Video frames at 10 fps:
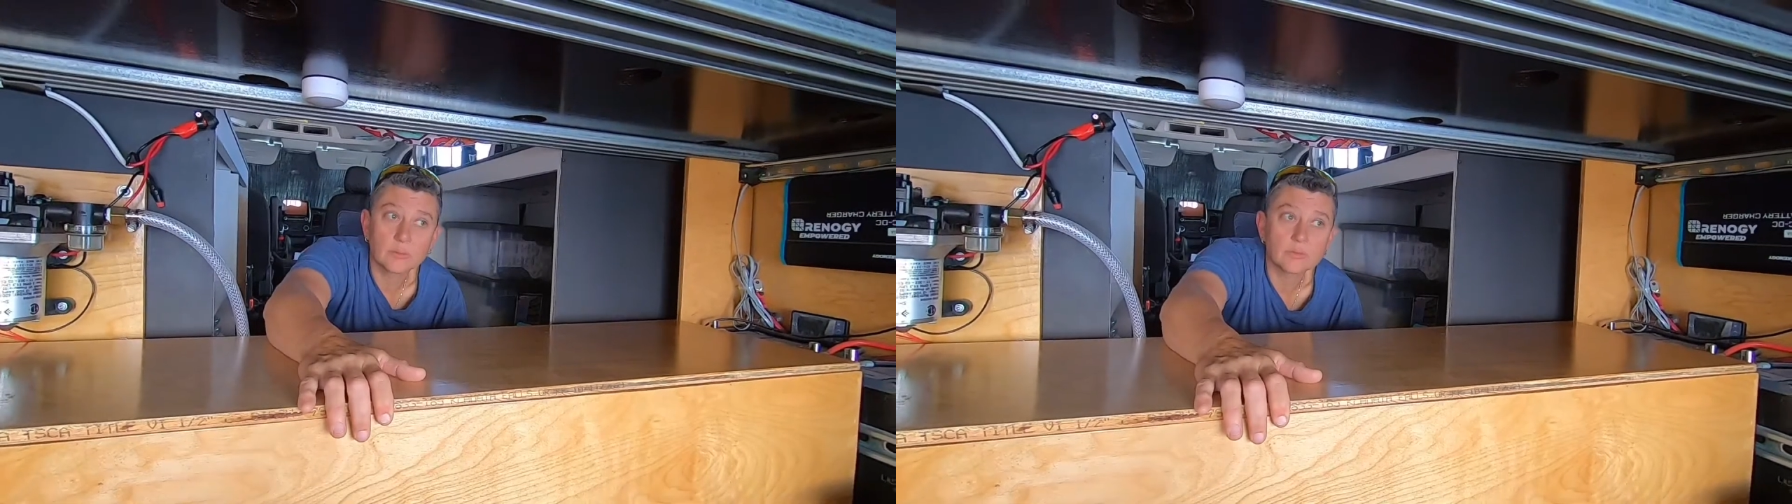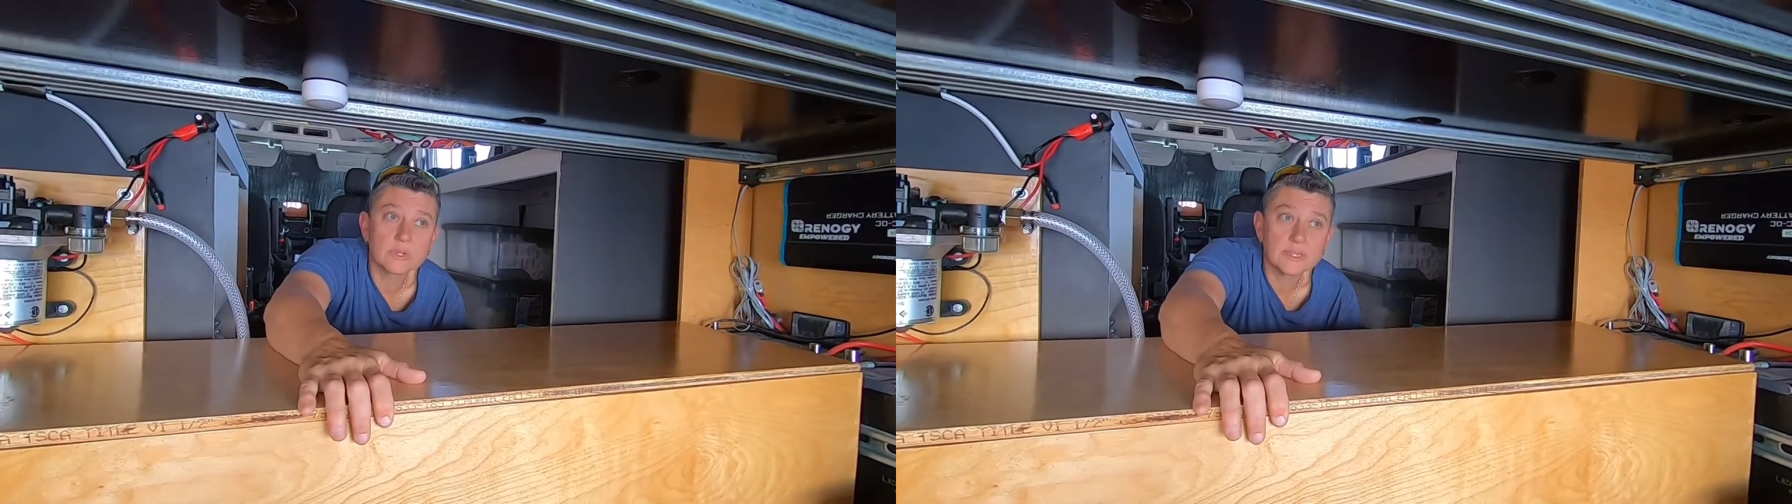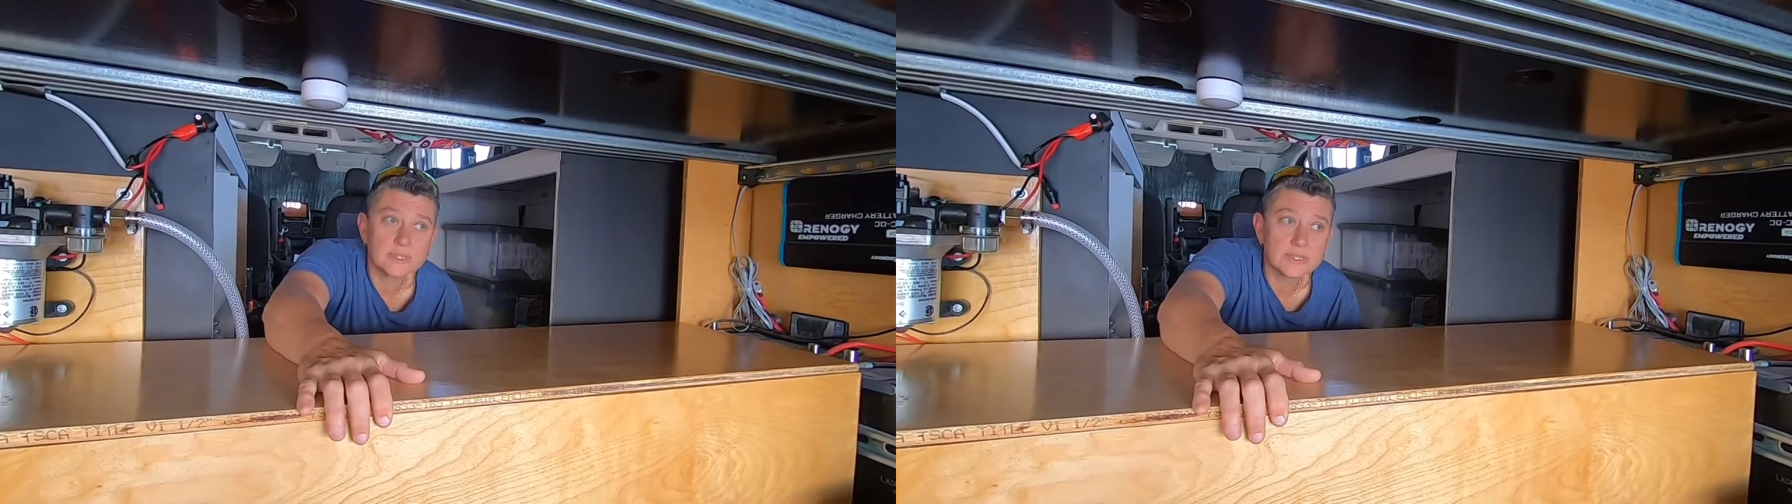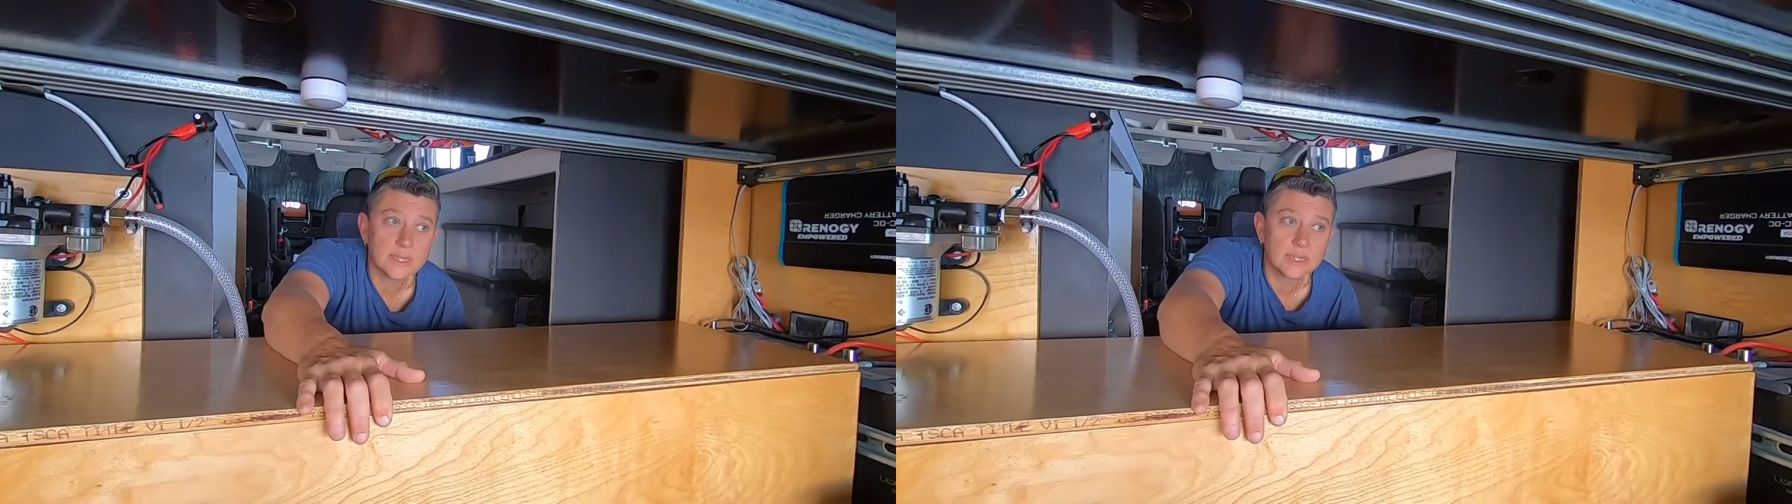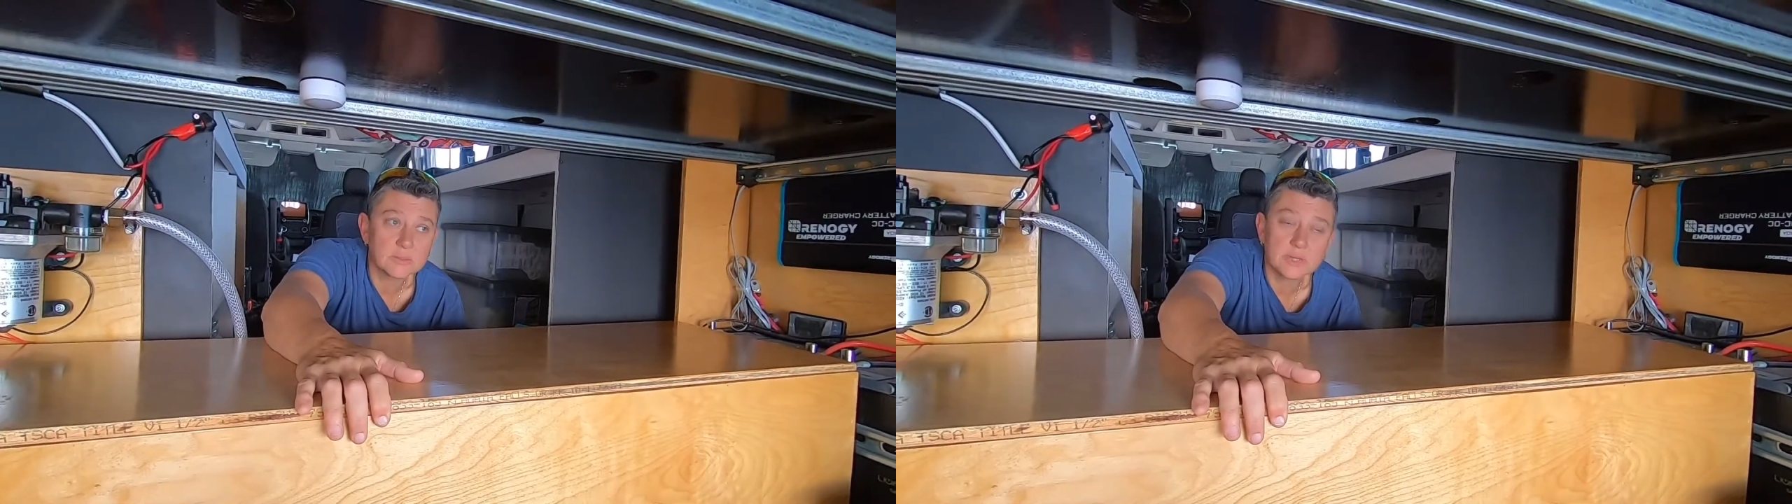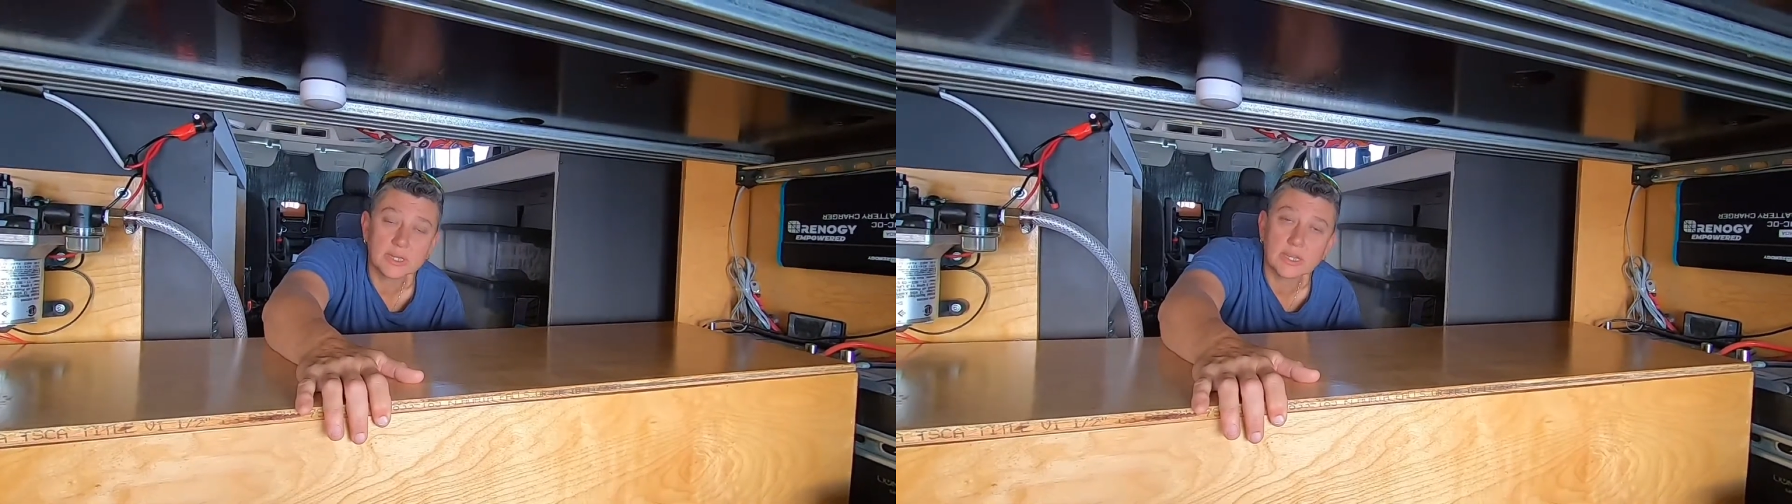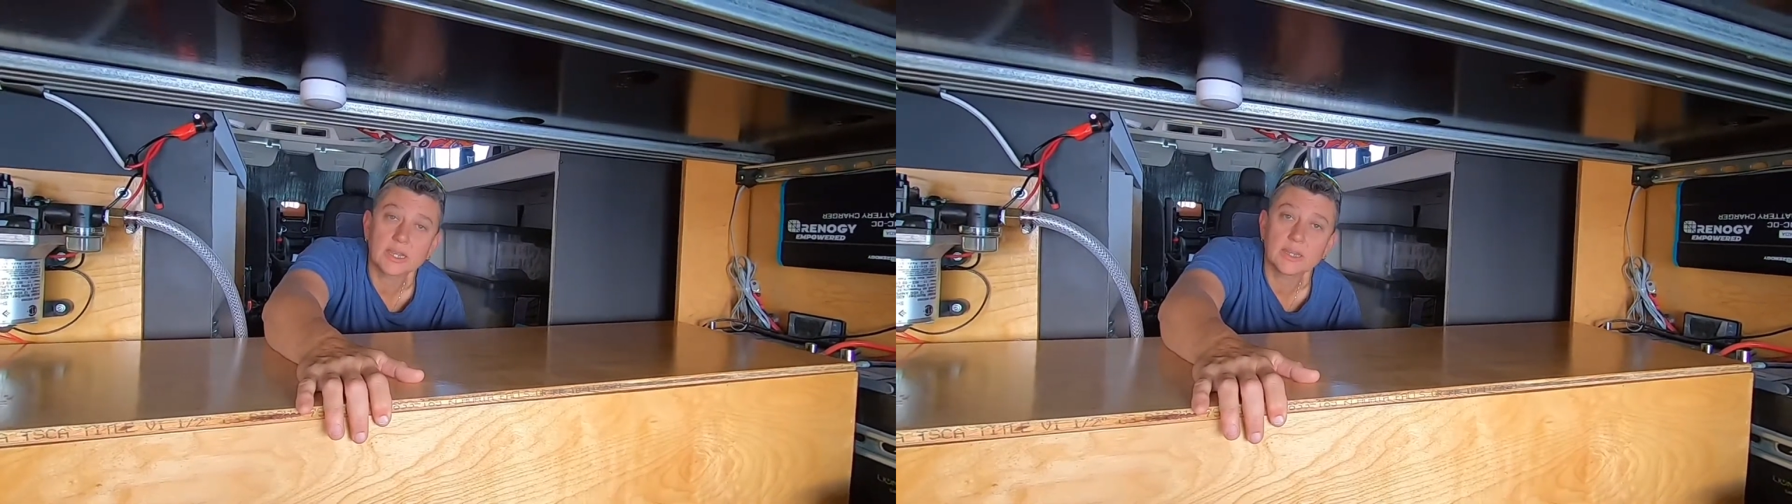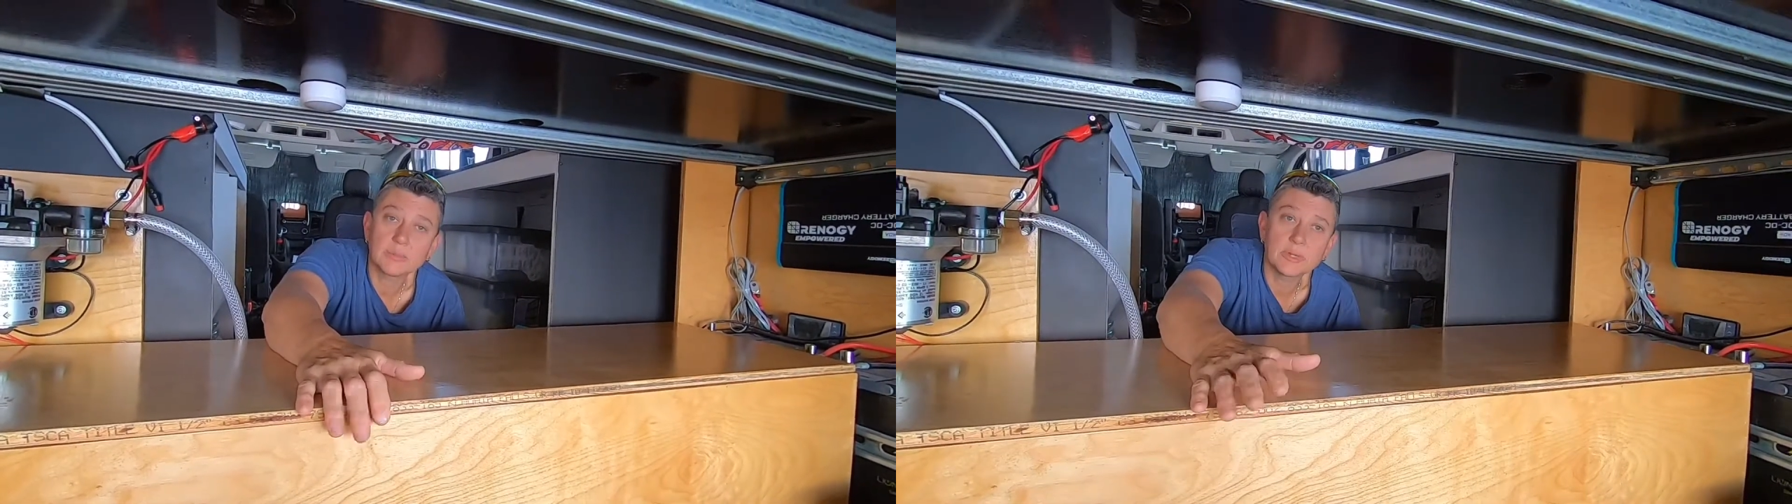The breeze is like
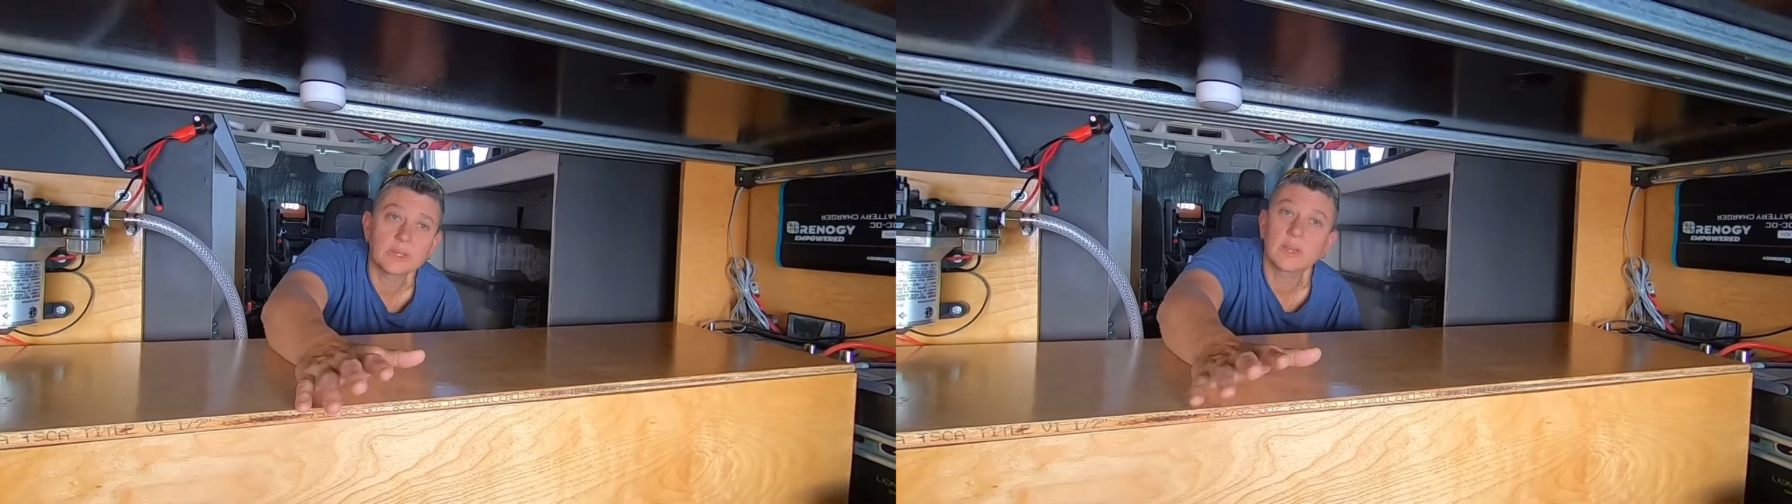being in